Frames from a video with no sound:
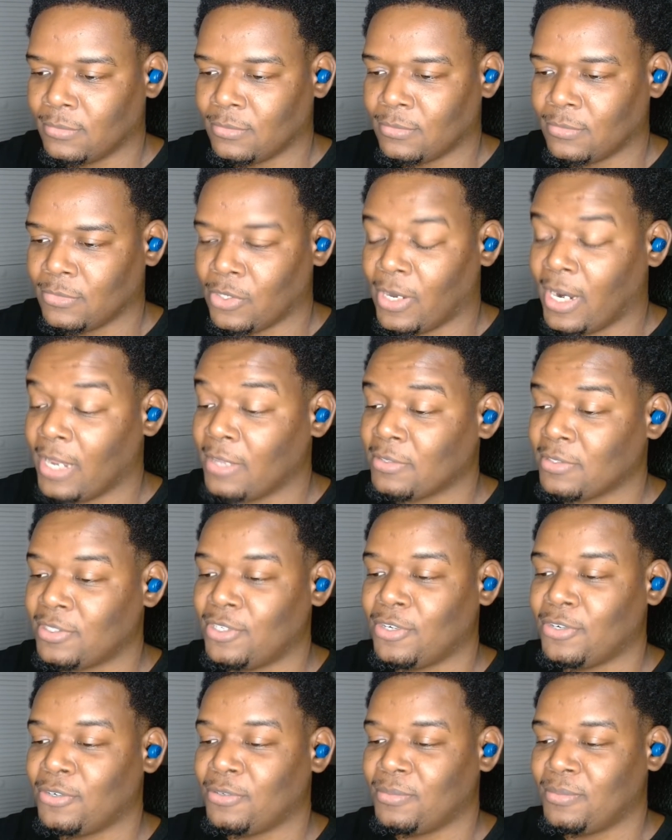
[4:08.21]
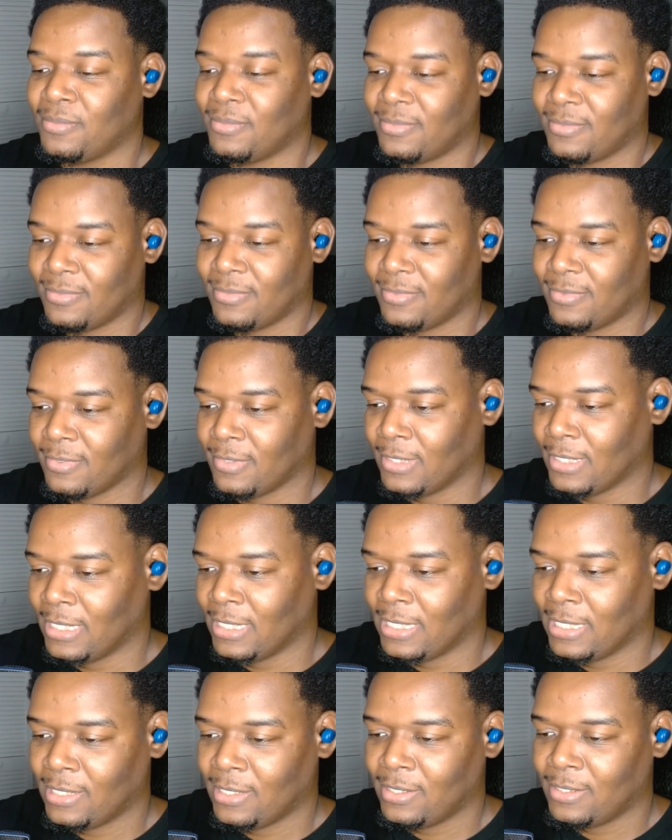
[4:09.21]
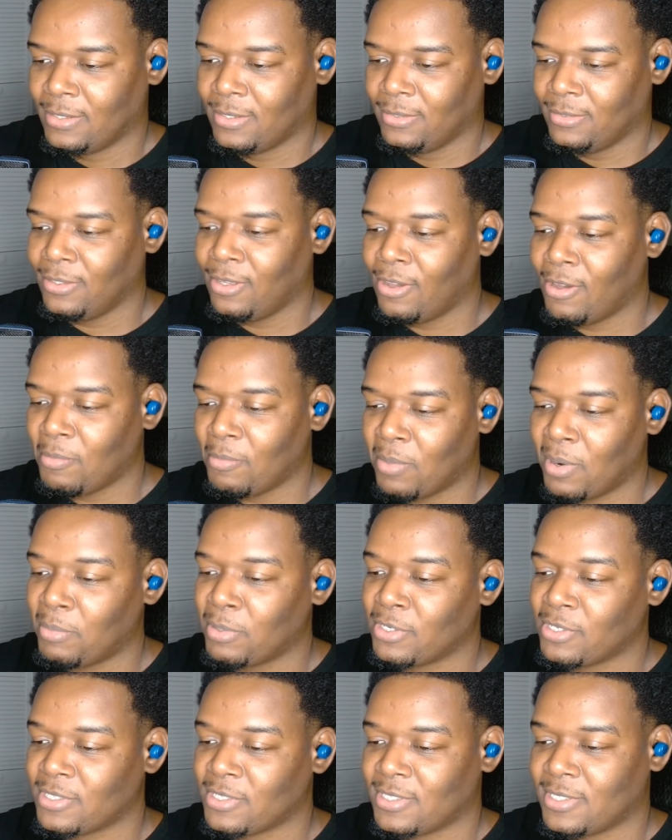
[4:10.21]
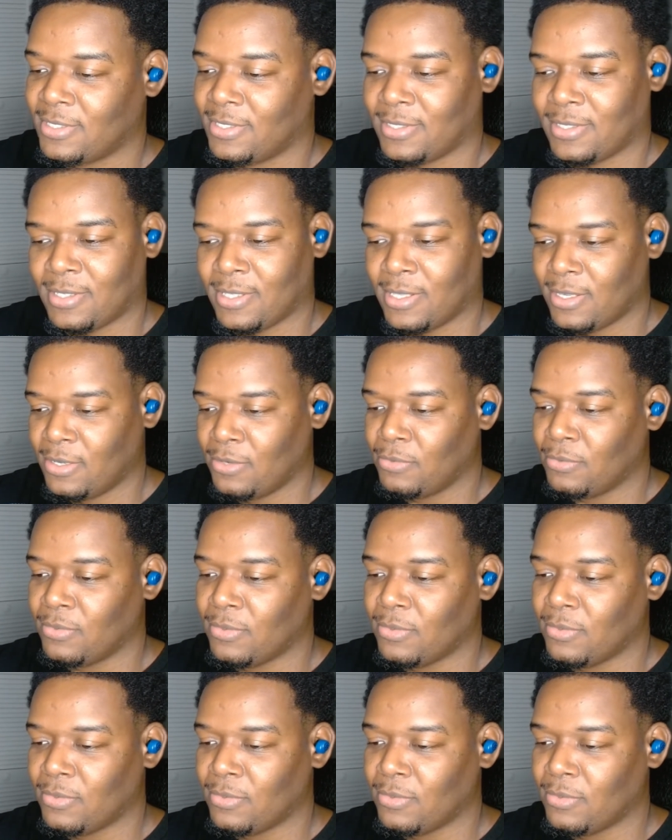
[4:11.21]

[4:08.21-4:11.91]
Oh, that was dope. Oh, peppers. Cute.